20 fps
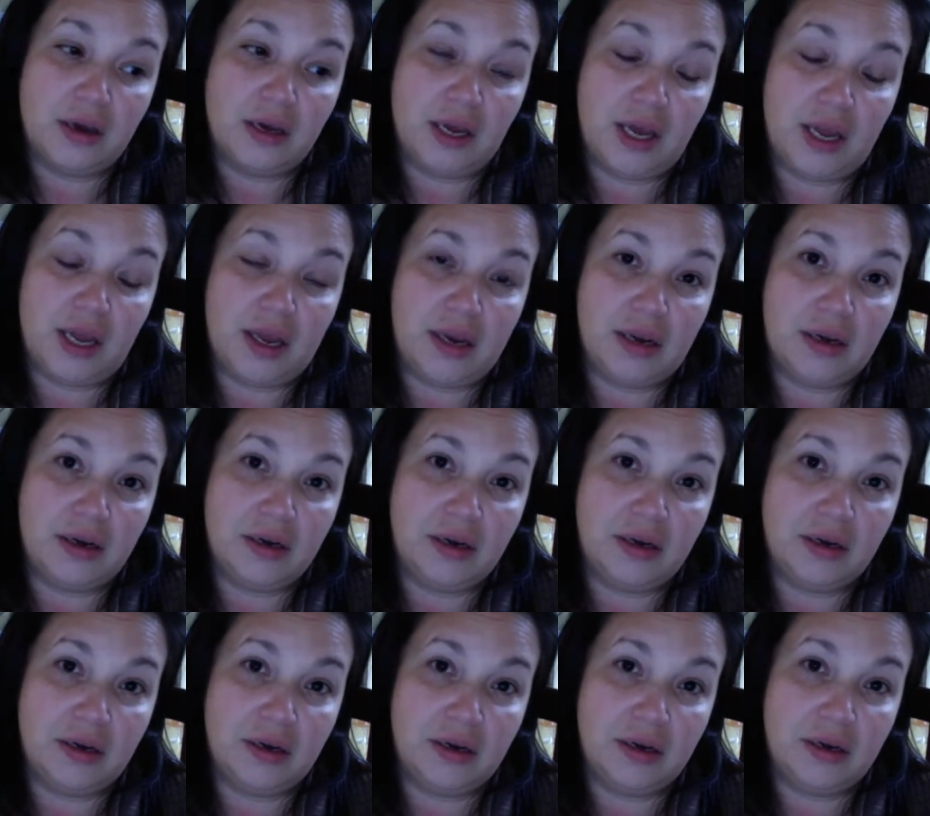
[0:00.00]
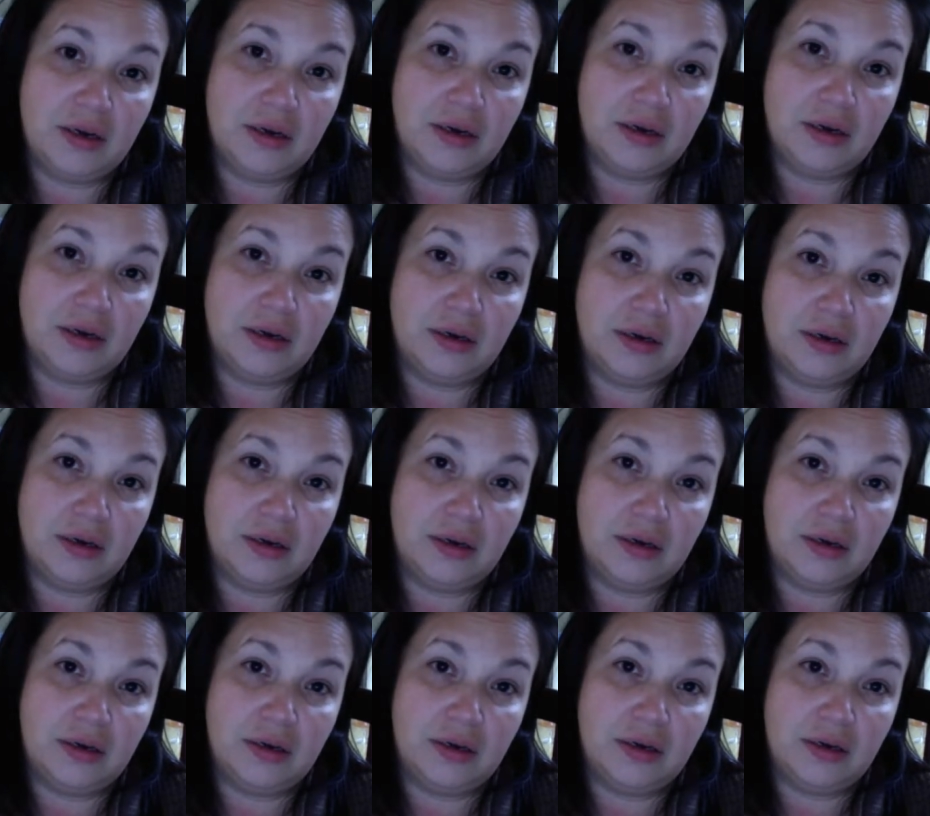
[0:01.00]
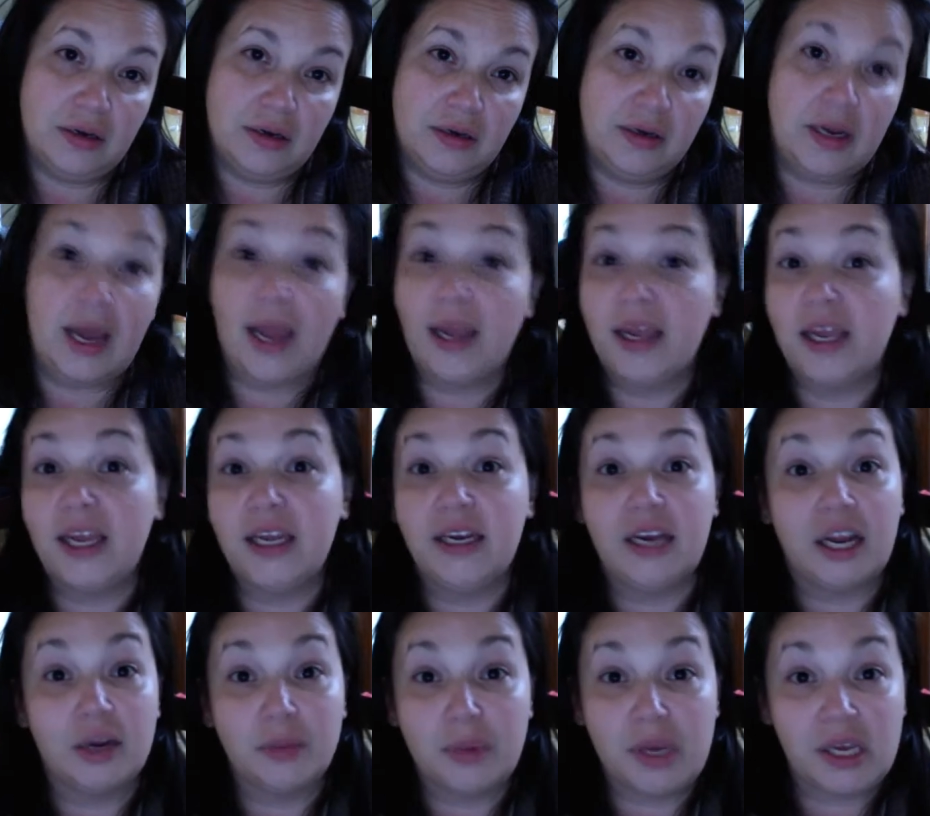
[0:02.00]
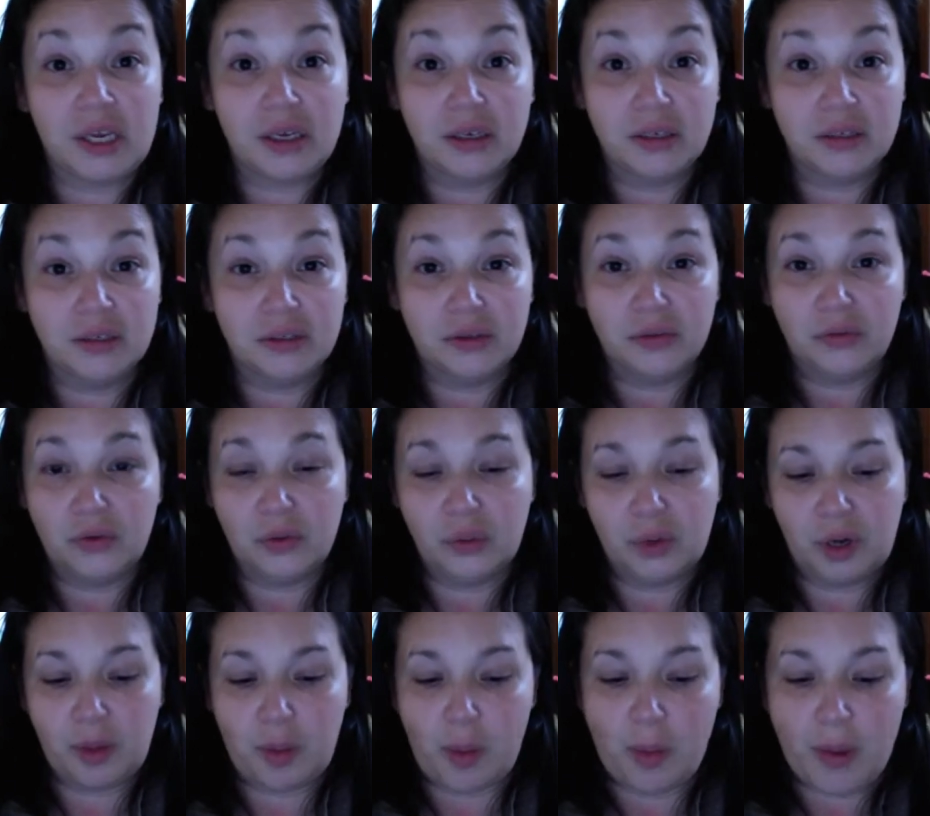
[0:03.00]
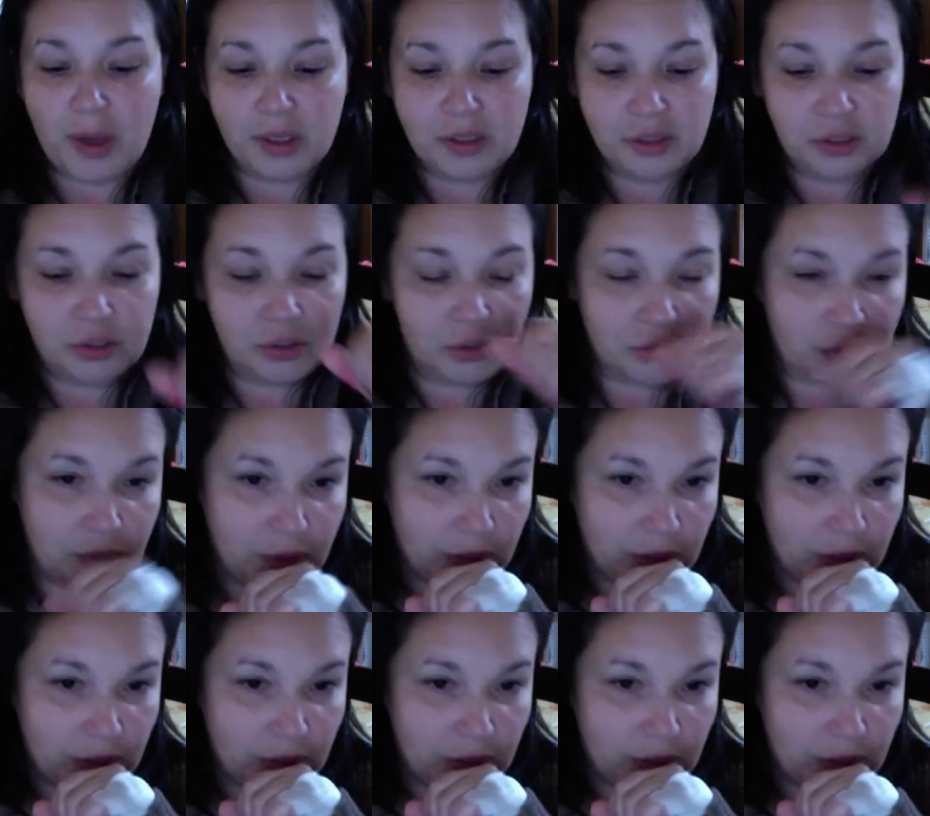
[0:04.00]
and not hate on me for what I'm about to do.